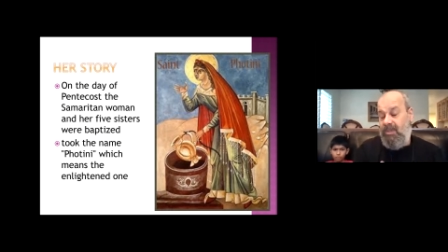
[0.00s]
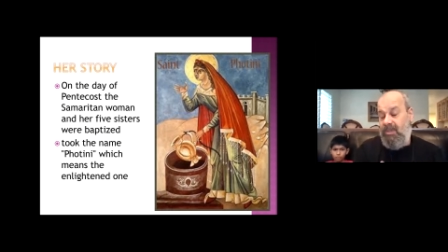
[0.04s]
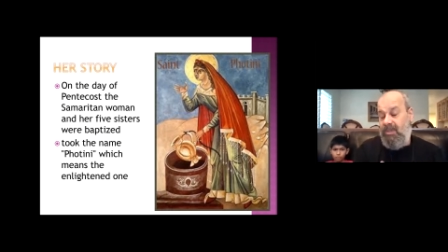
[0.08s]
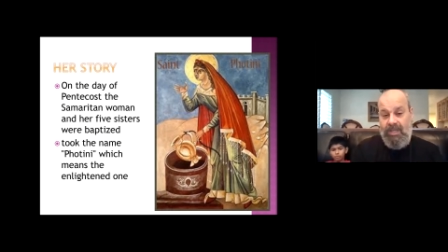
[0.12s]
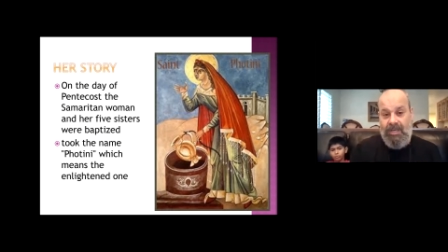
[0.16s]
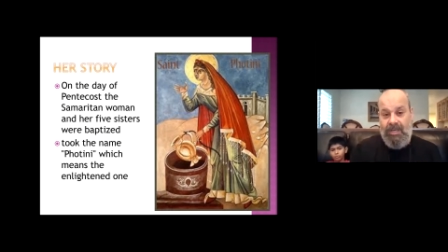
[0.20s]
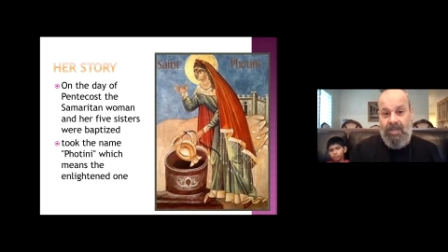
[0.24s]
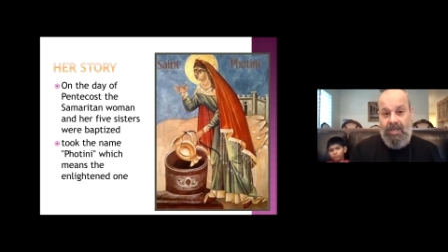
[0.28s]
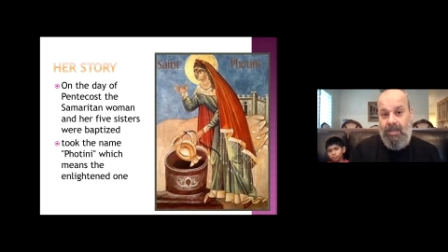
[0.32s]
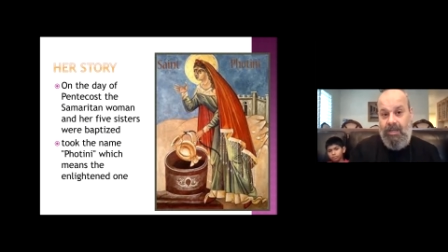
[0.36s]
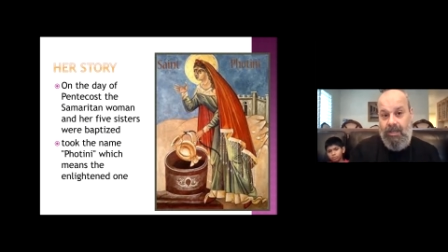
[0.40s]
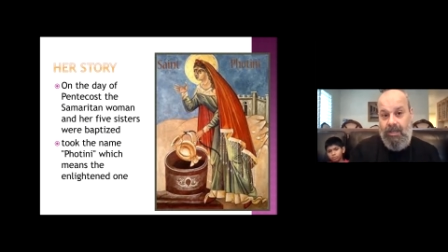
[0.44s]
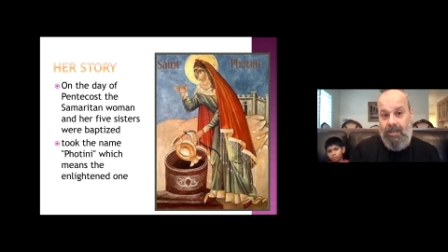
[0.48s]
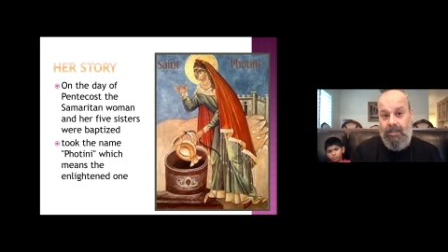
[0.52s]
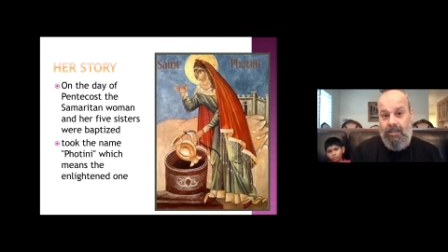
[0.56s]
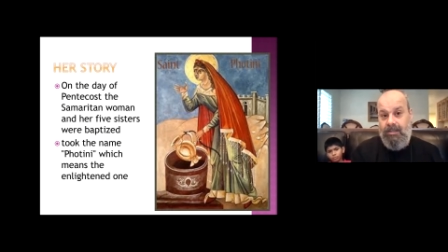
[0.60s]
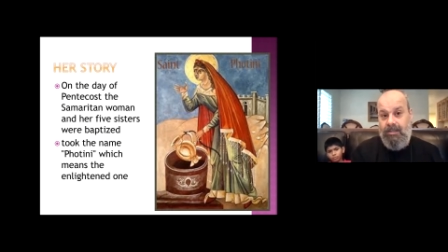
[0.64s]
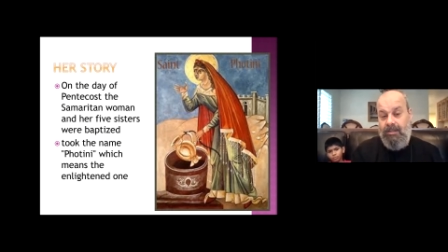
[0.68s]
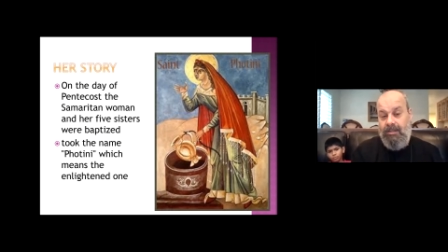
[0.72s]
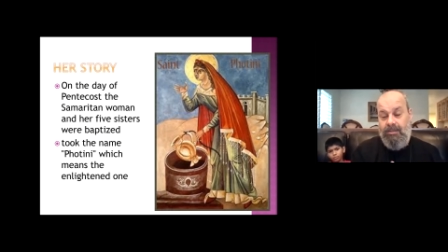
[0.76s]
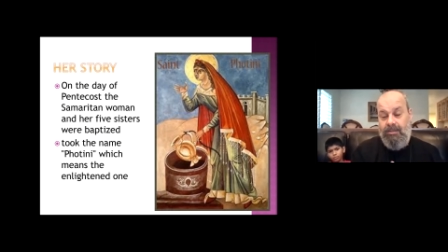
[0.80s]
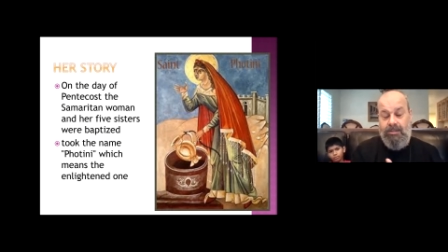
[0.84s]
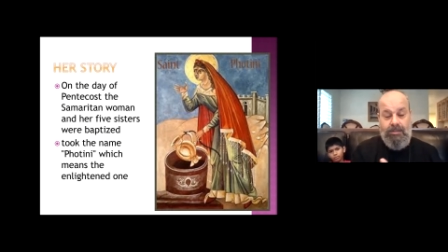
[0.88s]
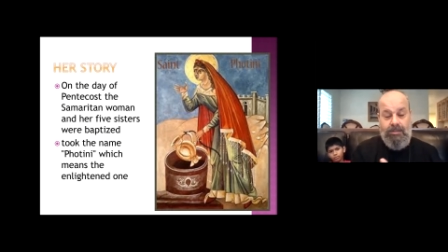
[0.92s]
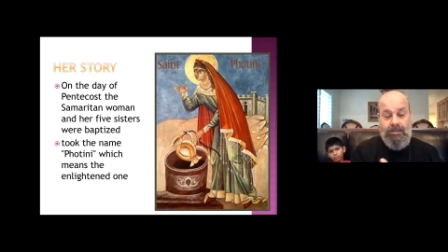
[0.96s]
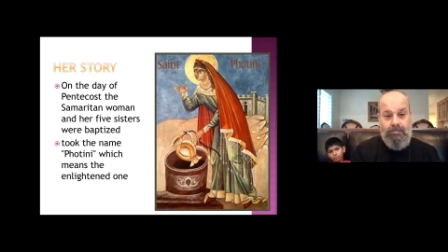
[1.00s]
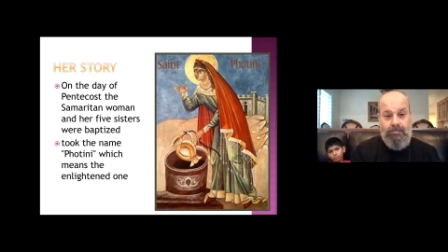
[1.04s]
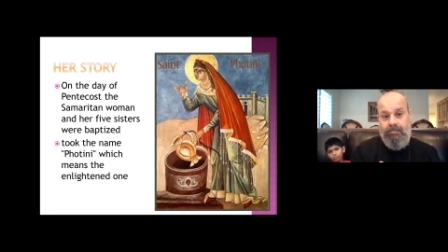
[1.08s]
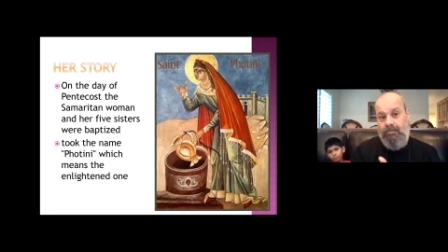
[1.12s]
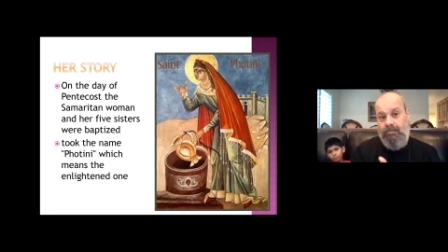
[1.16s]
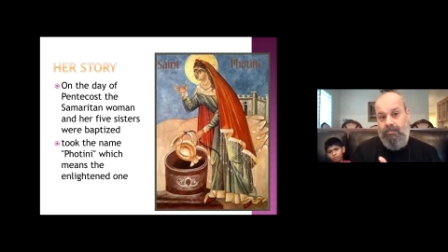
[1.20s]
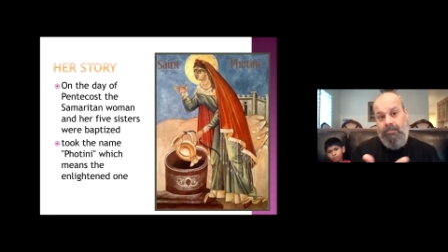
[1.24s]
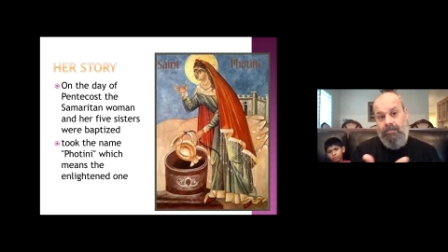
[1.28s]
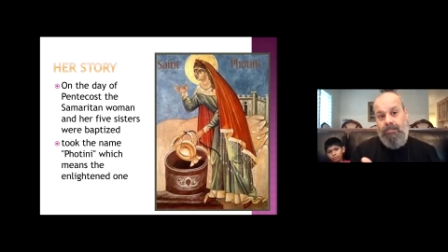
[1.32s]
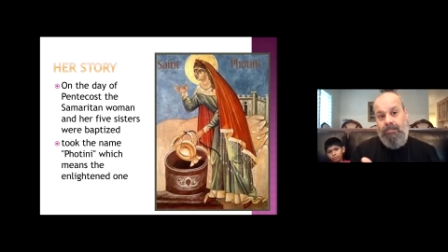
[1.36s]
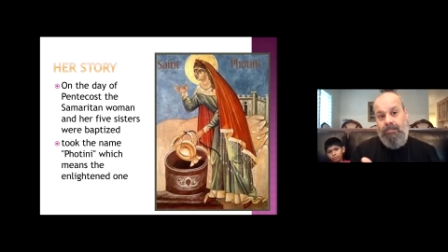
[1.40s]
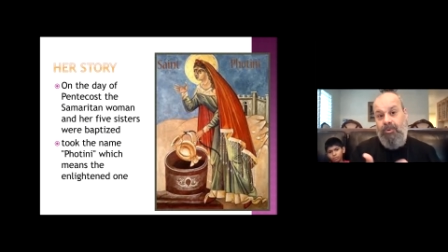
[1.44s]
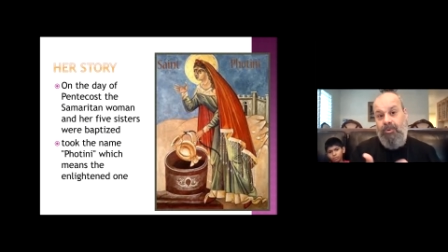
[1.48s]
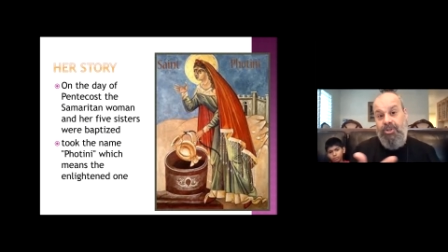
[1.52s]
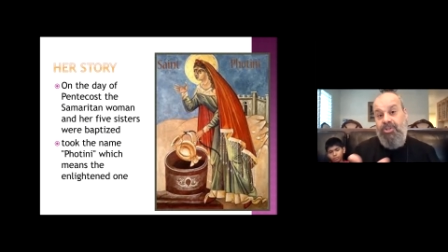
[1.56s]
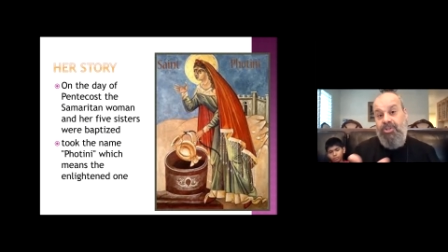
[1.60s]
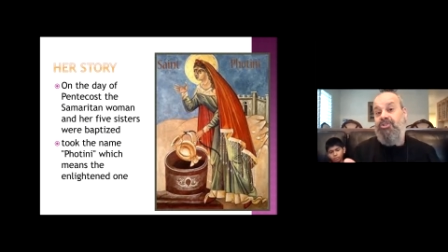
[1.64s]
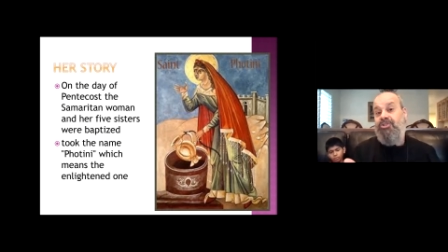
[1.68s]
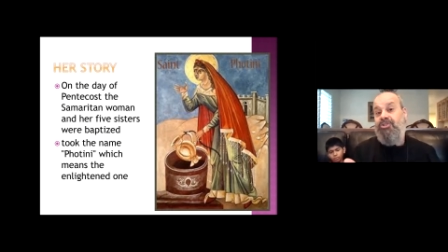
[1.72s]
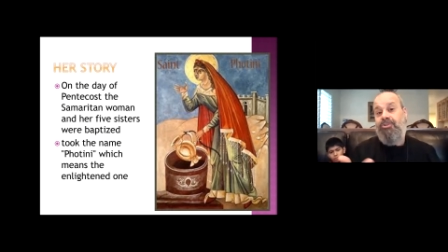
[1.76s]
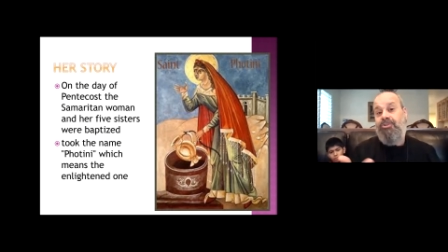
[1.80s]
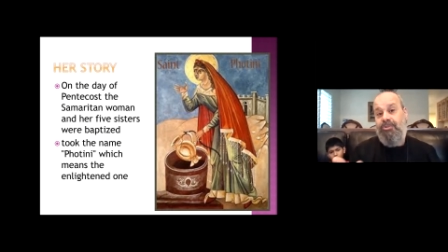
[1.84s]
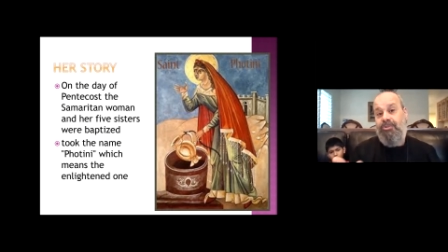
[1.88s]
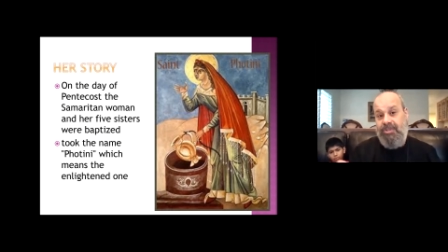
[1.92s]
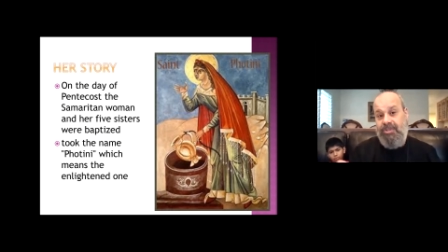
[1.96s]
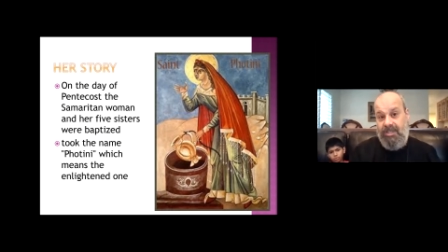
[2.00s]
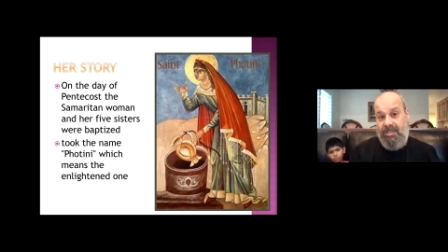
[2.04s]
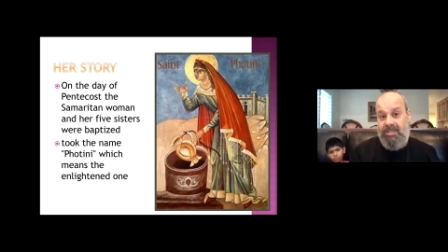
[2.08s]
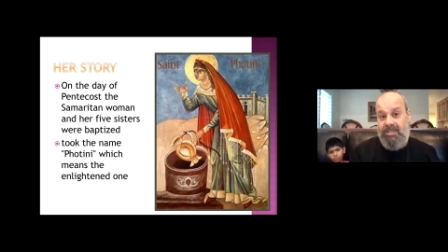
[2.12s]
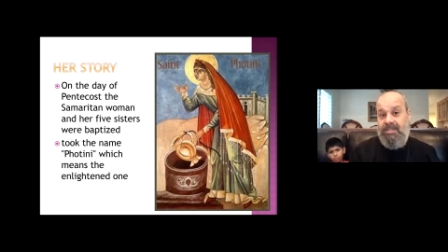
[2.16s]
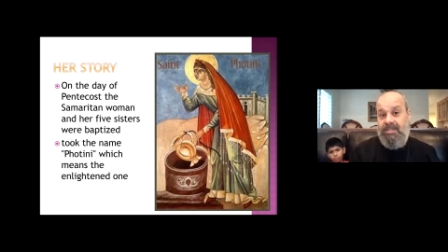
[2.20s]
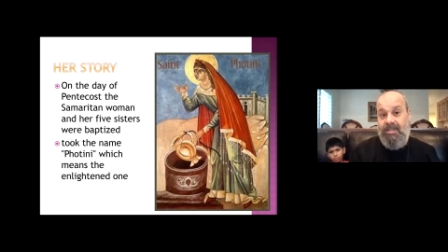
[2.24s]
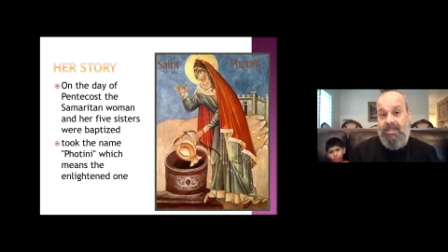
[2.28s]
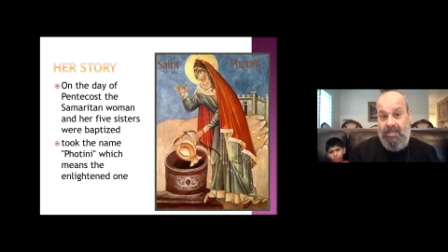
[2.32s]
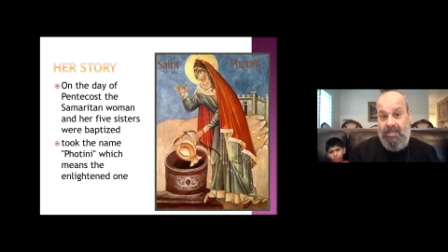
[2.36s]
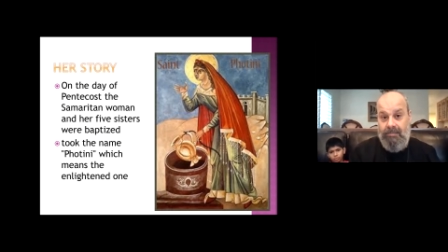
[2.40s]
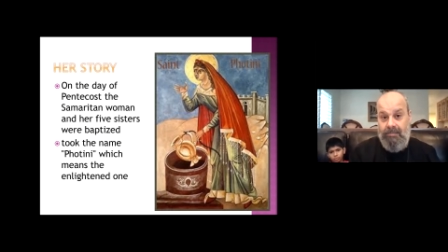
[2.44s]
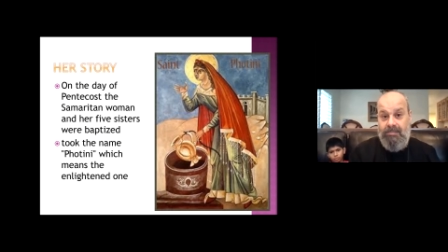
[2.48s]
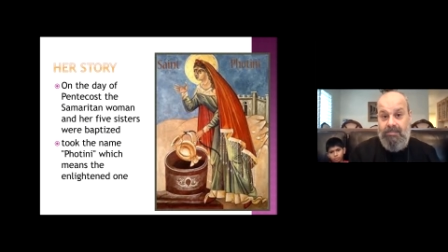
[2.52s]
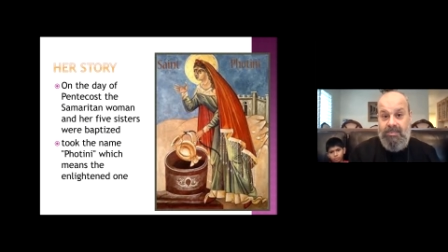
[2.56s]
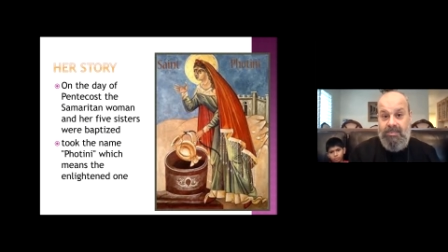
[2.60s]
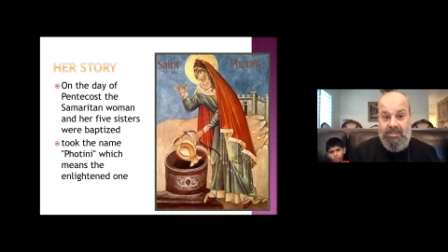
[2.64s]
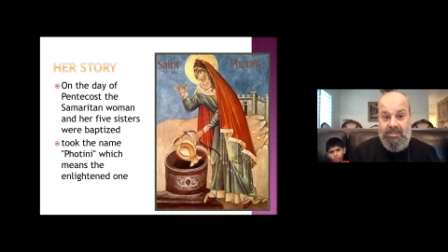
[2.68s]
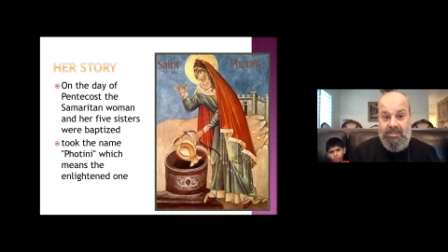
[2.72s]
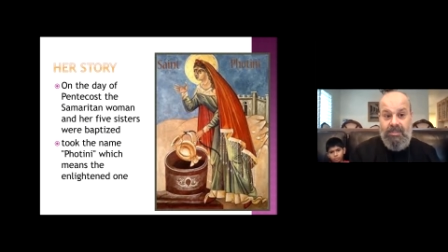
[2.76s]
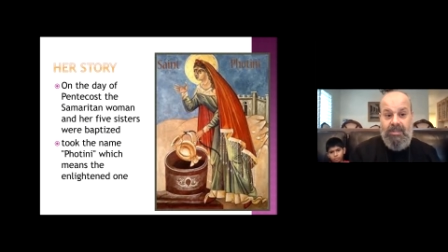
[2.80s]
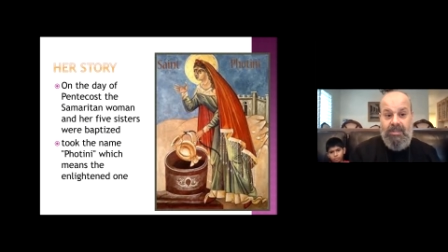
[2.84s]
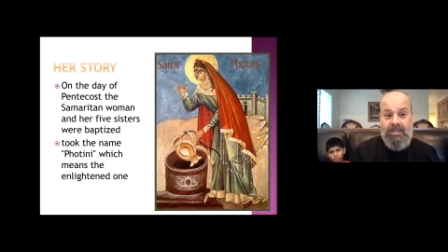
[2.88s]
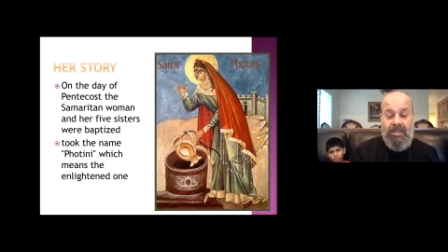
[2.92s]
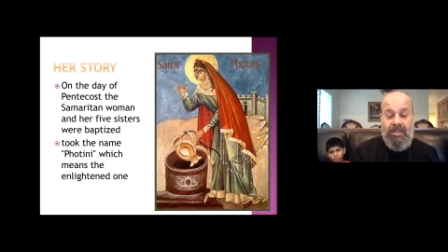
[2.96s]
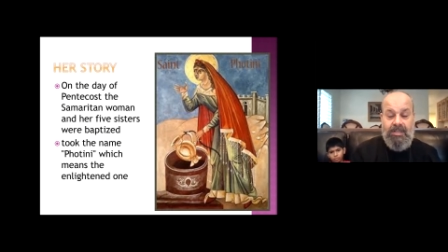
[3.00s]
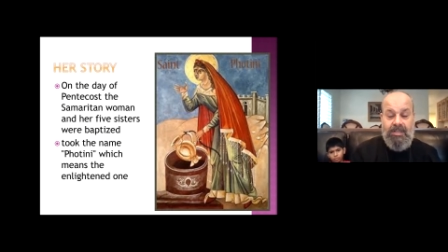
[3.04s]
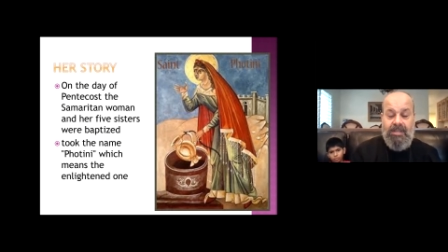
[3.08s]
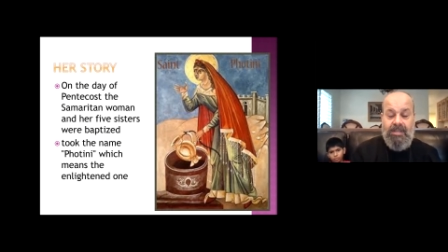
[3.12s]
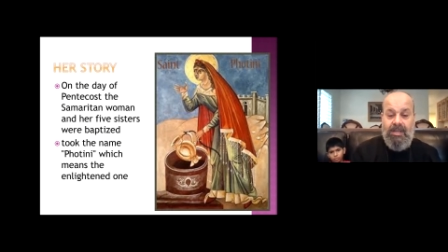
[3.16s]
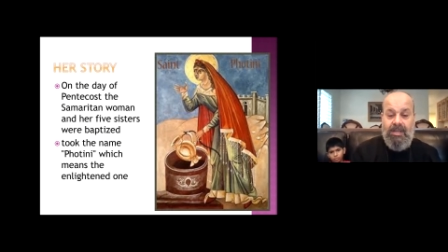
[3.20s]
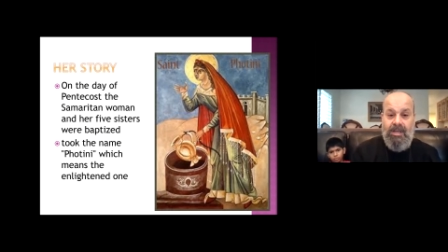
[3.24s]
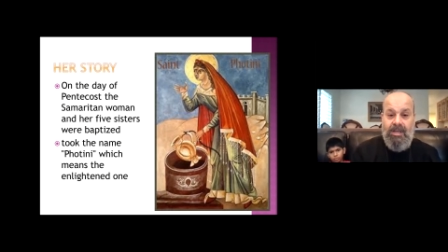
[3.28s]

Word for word: uh, teachers at the time uh,